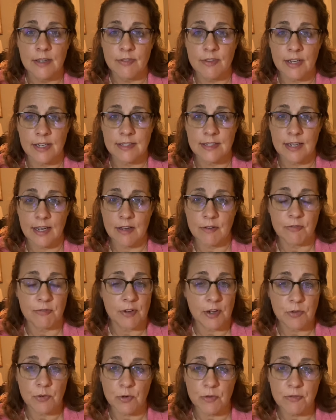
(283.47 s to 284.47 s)
that's a
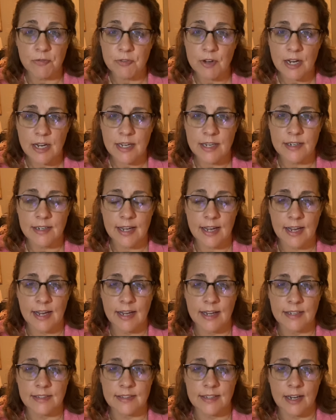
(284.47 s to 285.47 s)
federal fund,
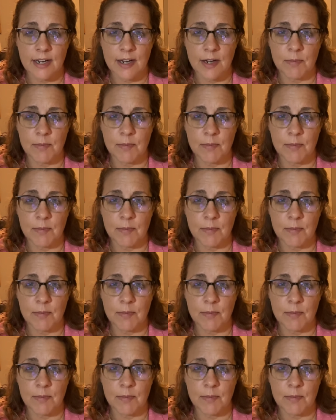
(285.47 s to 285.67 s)
and